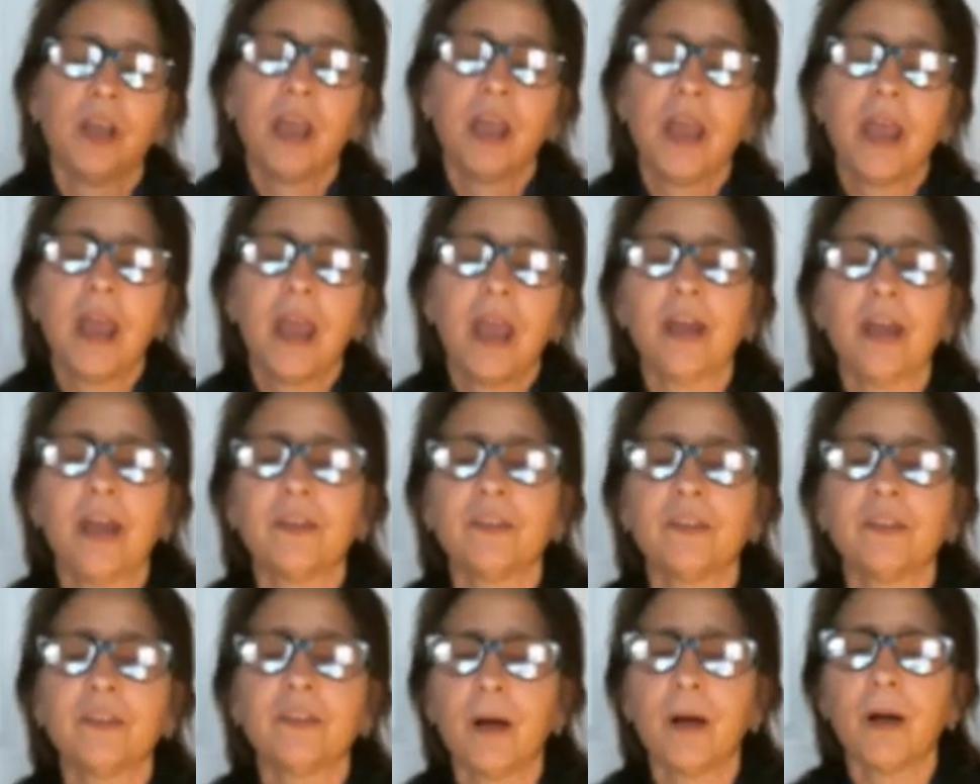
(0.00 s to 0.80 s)

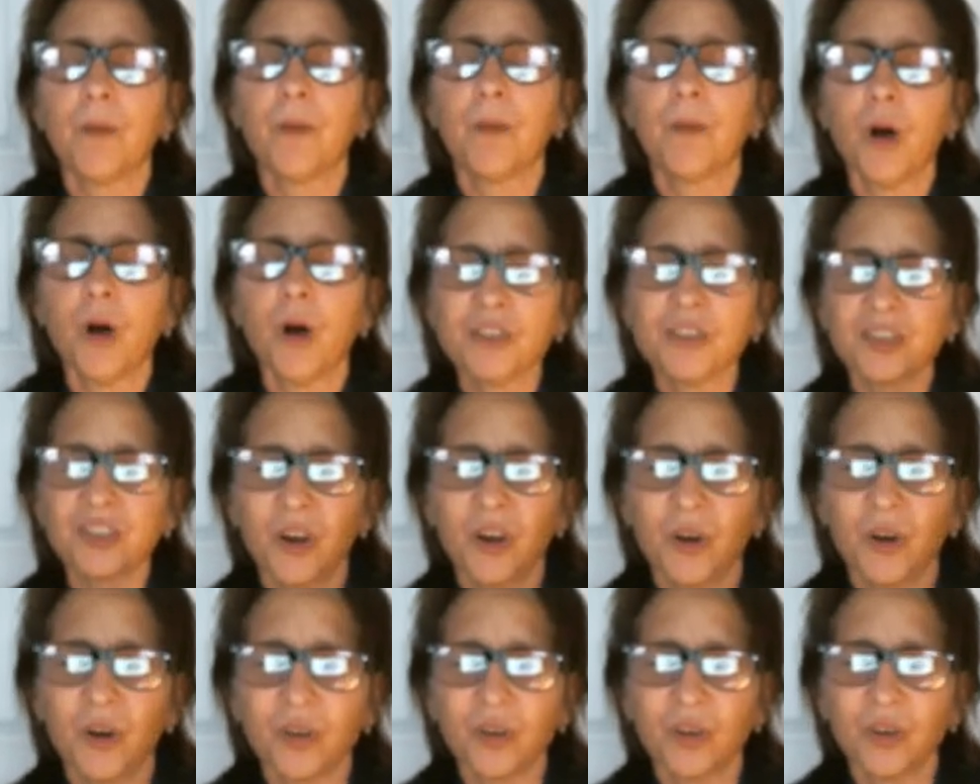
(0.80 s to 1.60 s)
And
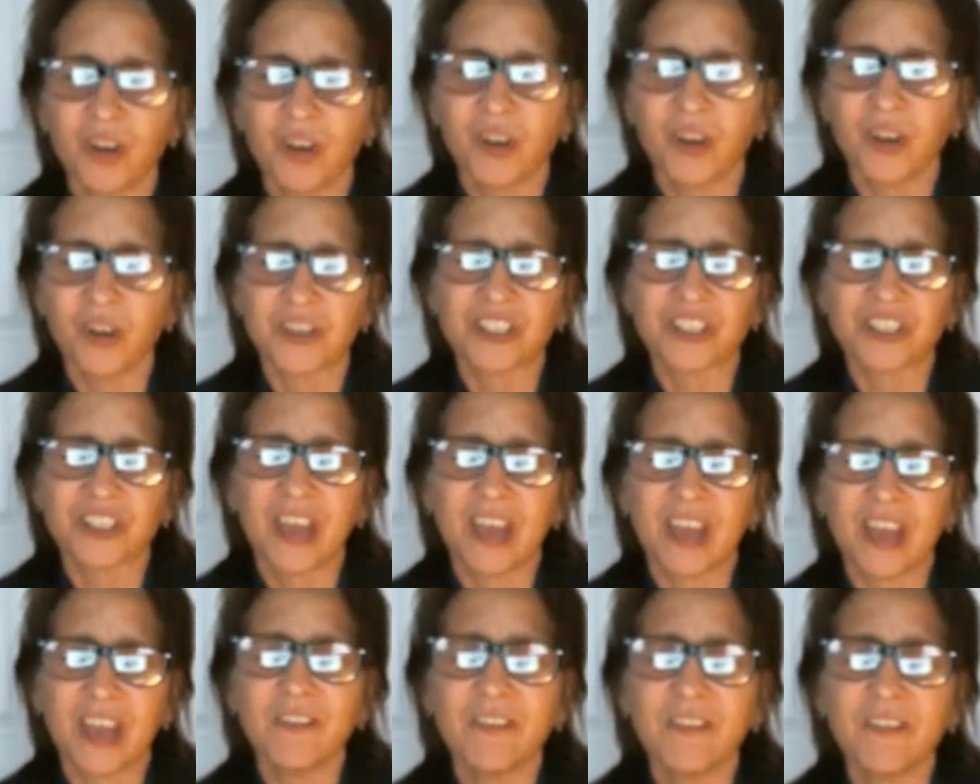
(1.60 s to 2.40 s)
also, the
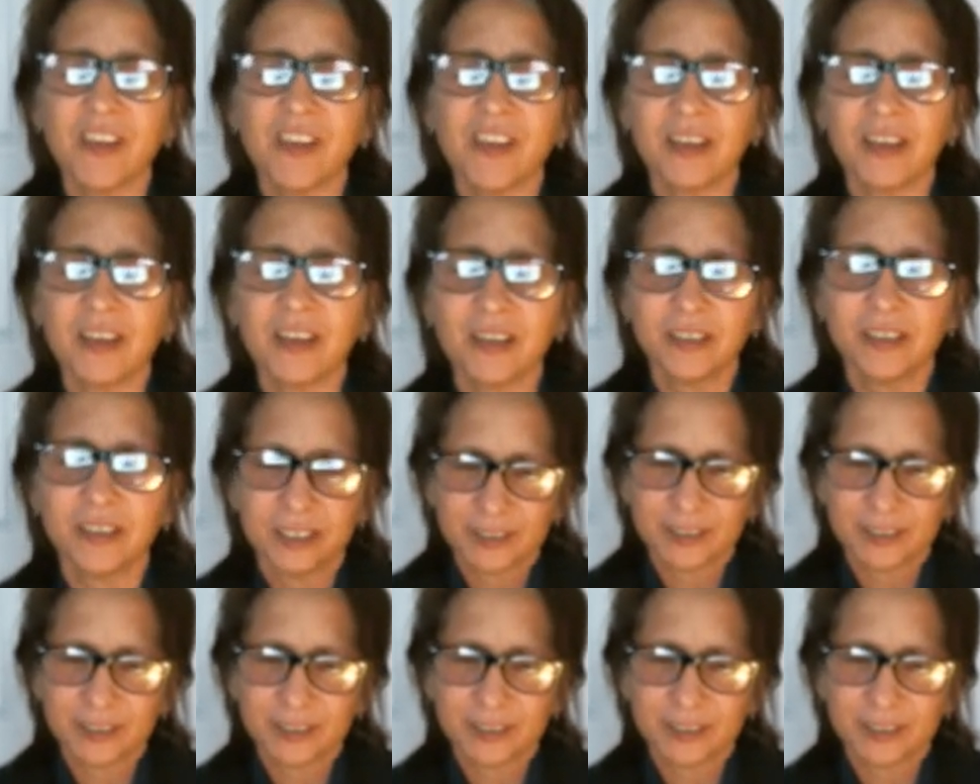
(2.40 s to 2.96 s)
saving